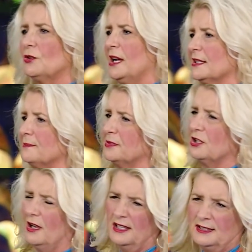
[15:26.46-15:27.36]
to us,
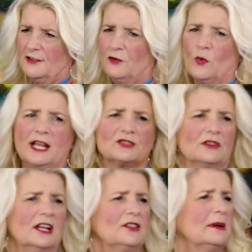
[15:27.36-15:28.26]
to, uh, different ways or
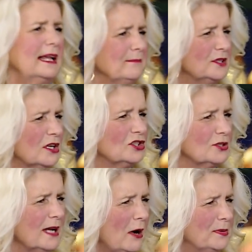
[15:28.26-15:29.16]
another, to,
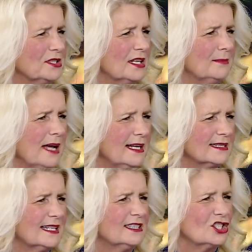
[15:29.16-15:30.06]
to help us to make
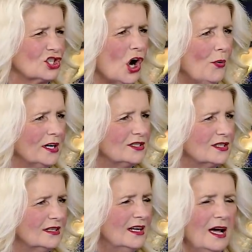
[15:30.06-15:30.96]
us get
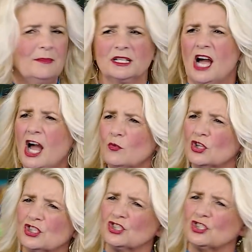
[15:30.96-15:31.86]
discouraged. But God
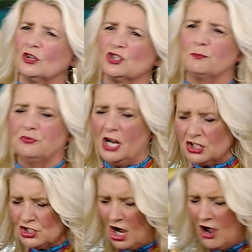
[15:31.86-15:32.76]
wants us to
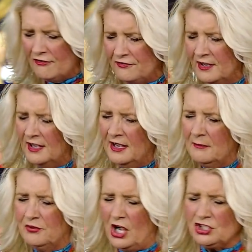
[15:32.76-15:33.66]
brush off
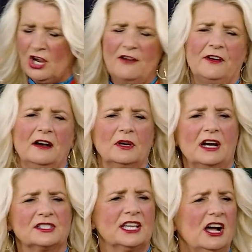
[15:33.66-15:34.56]
brush off our,
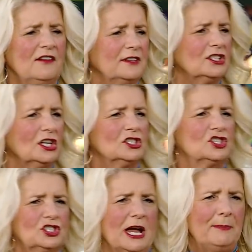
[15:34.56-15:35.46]
ourselves and, and,
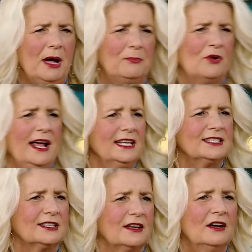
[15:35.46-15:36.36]
step up right
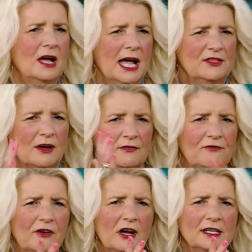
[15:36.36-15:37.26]
into the in the
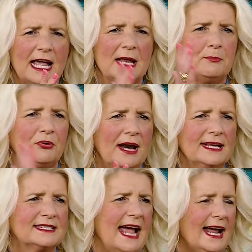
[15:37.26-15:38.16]
front and pray
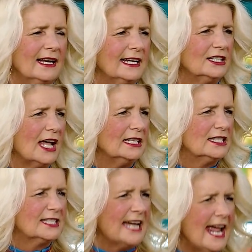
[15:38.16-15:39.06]
exactly and, and
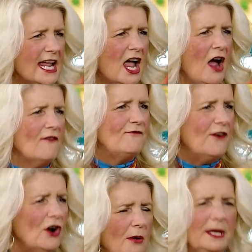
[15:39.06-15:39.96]
stay
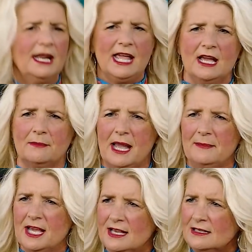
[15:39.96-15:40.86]
firm in him amen,
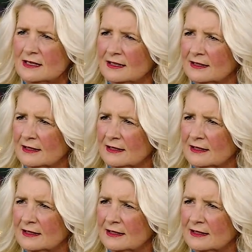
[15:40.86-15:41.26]
amen.